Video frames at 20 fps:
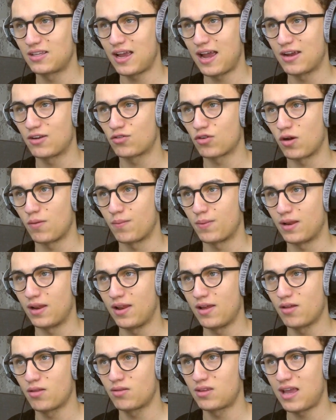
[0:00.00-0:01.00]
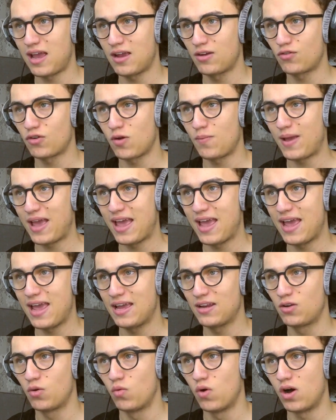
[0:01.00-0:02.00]
tightrope. Little tightrope
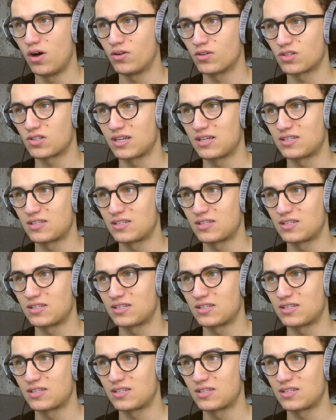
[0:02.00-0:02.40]
and the walls. He